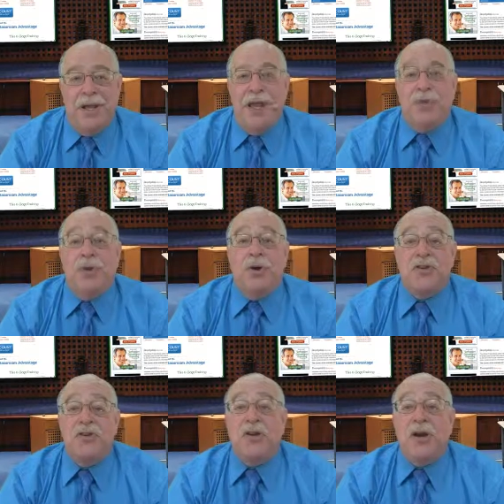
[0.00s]
and we're going to
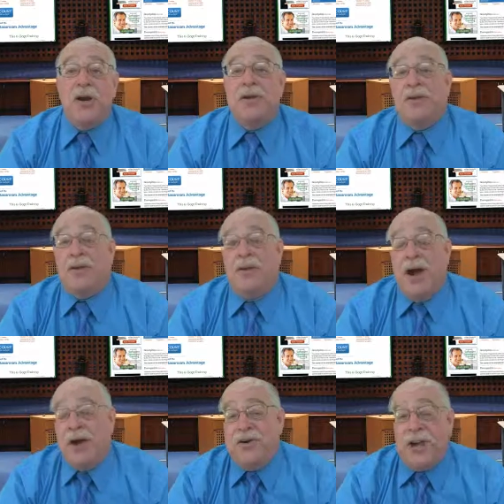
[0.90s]
start
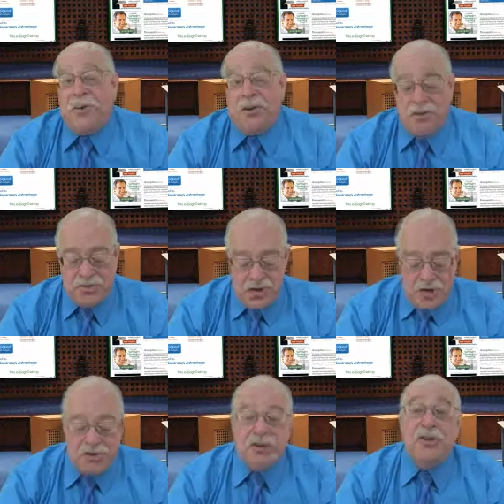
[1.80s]
our network
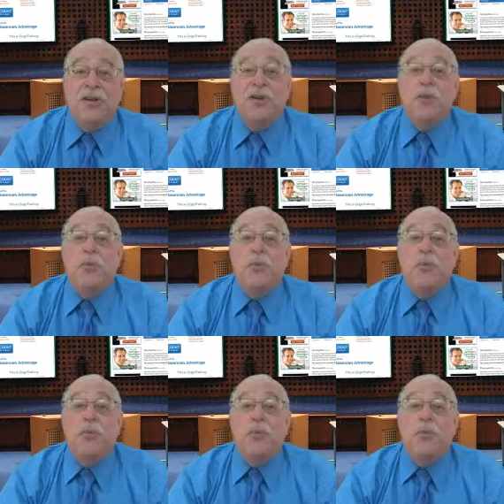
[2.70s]
discussion